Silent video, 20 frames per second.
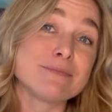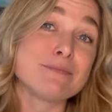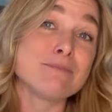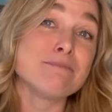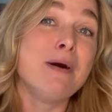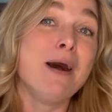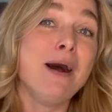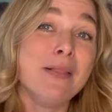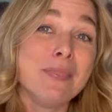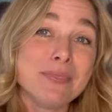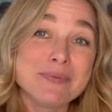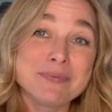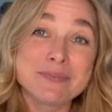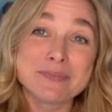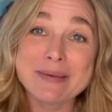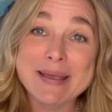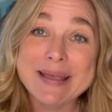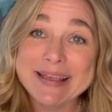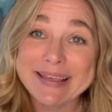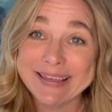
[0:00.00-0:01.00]
months
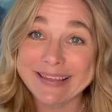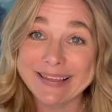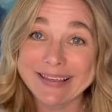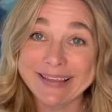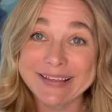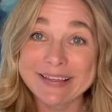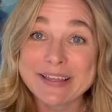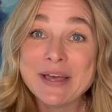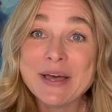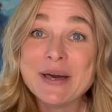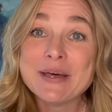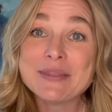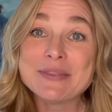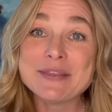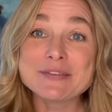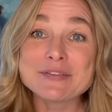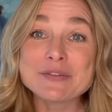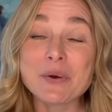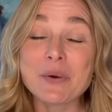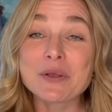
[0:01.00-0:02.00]
making
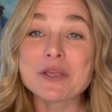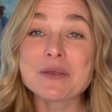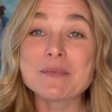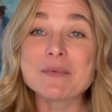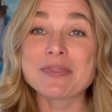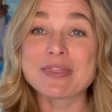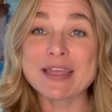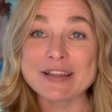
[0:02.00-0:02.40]
this document.